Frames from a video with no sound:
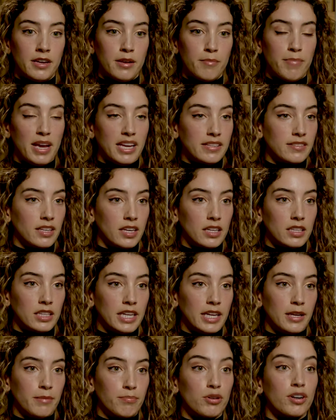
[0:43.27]

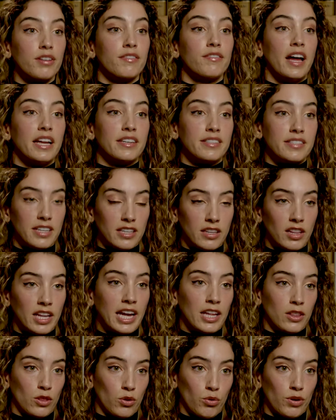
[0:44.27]
basically prevented
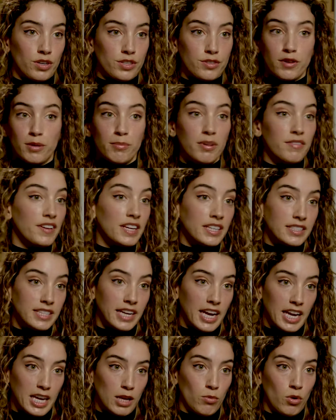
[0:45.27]
landlords from evicting
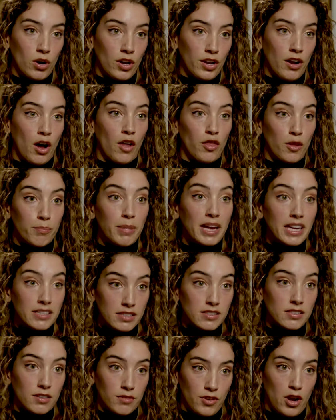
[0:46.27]
anyone on the
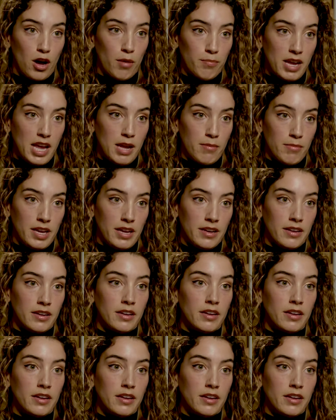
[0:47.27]
basis of non-payment.